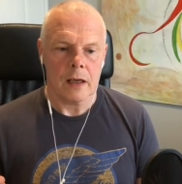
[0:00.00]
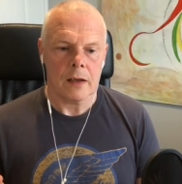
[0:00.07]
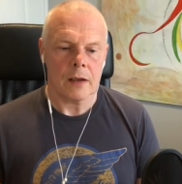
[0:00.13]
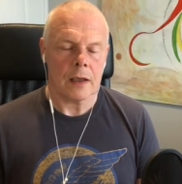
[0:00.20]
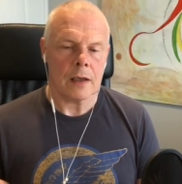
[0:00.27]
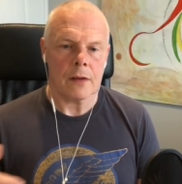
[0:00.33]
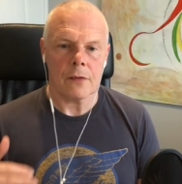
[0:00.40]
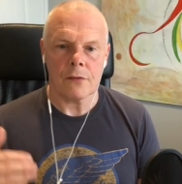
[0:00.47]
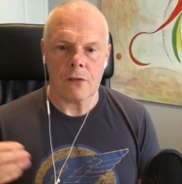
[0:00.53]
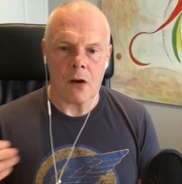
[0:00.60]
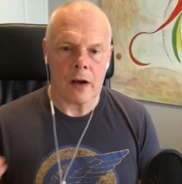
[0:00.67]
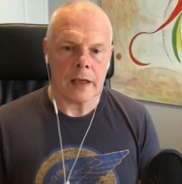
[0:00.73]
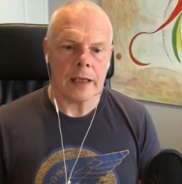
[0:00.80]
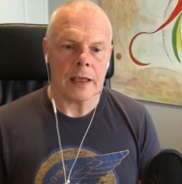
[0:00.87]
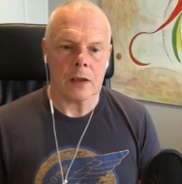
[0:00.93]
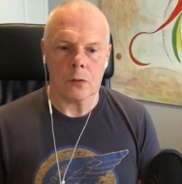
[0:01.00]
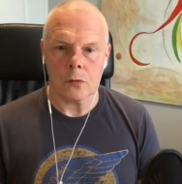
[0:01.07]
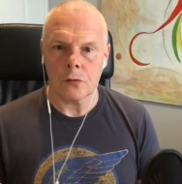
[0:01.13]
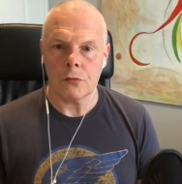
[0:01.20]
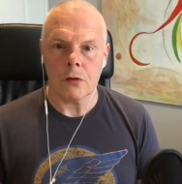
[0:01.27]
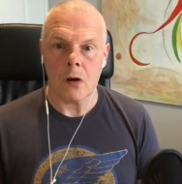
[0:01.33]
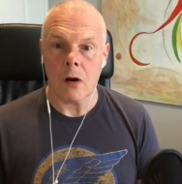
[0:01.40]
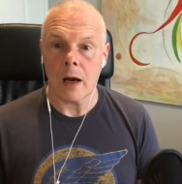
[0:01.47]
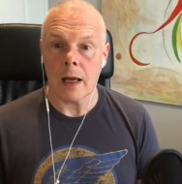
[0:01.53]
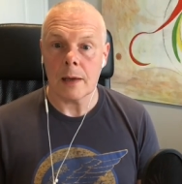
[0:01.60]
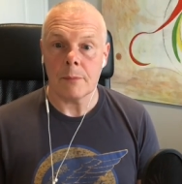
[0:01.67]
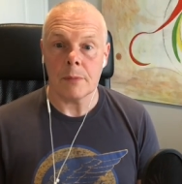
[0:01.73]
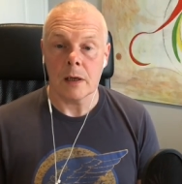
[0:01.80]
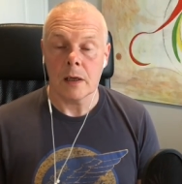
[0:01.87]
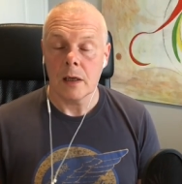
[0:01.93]
you know, finding your
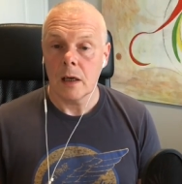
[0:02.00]
tribe.